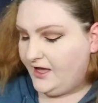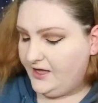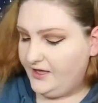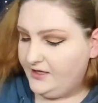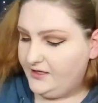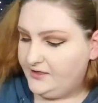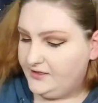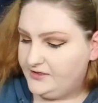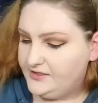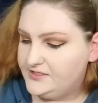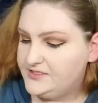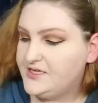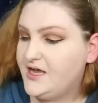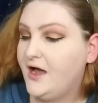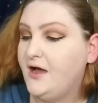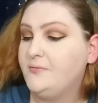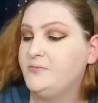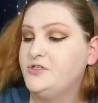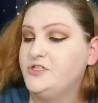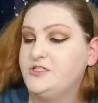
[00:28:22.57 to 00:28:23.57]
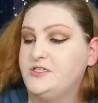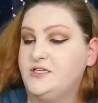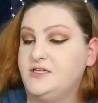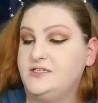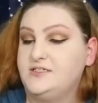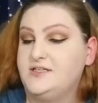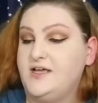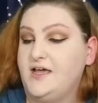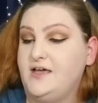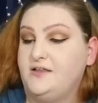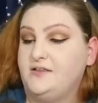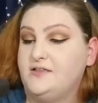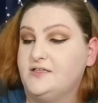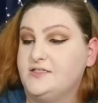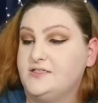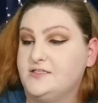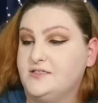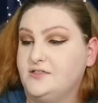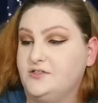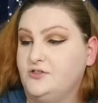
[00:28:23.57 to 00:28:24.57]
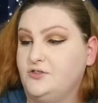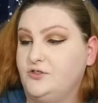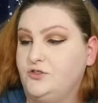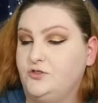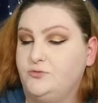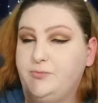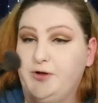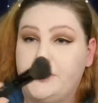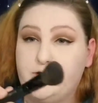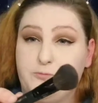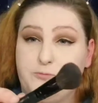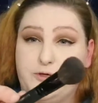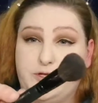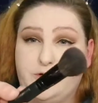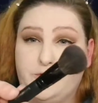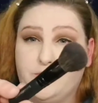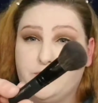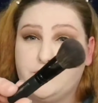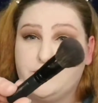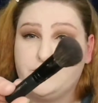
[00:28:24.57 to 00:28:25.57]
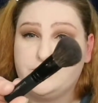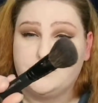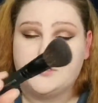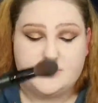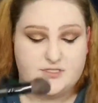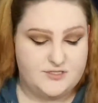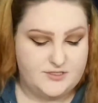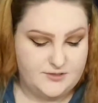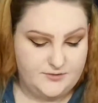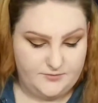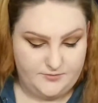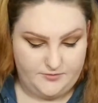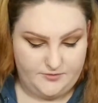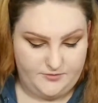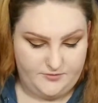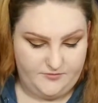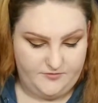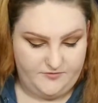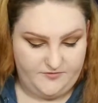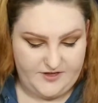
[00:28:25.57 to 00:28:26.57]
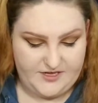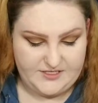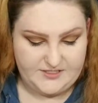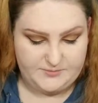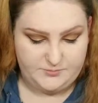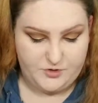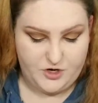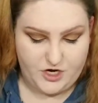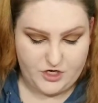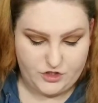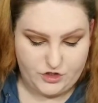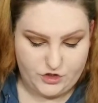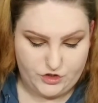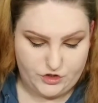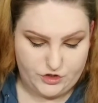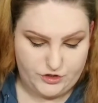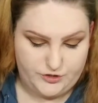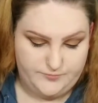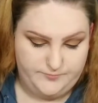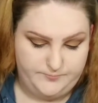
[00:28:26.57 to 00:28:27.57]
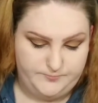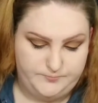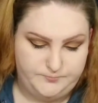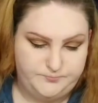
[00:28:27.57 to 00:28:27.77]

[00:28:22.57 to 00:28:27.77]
And I'm just going to take this little Bare Minerals face brush